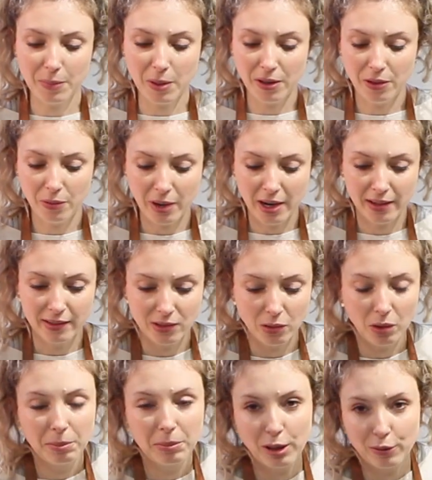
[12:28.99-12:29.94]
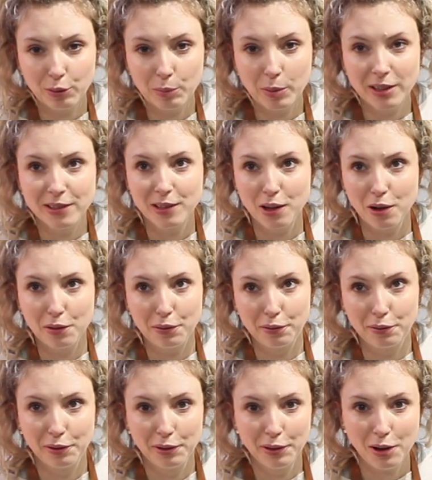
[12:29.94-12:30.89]
by the way, so I'm giving
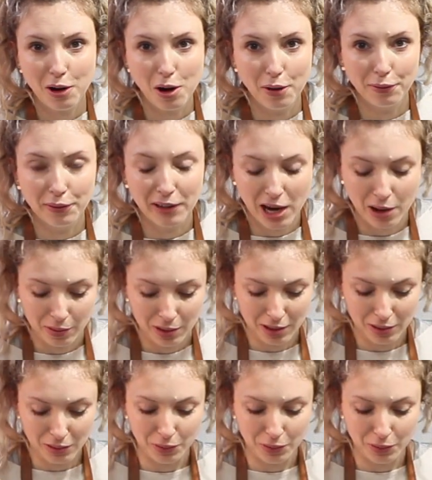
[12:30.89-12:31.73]
myself half an hour,